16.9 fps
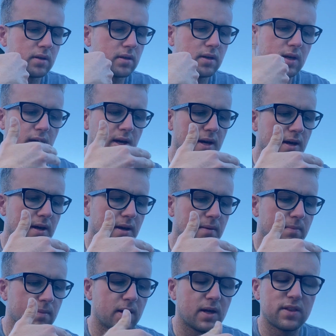
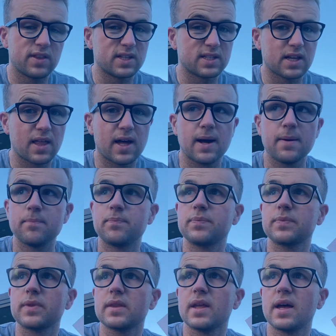and things like that,
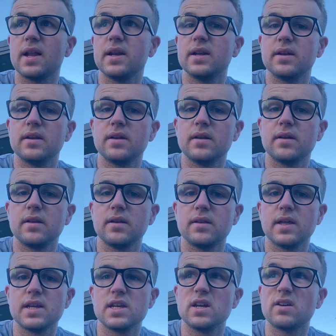then
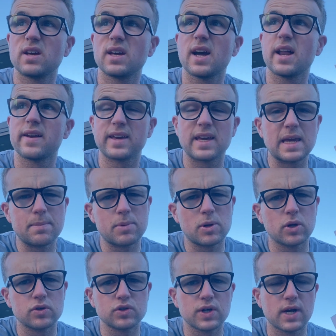you're kind of
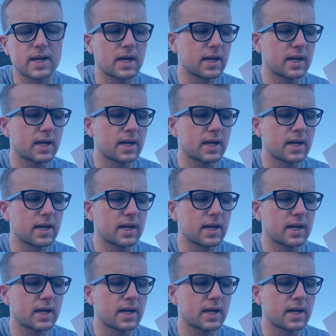keeping on track, I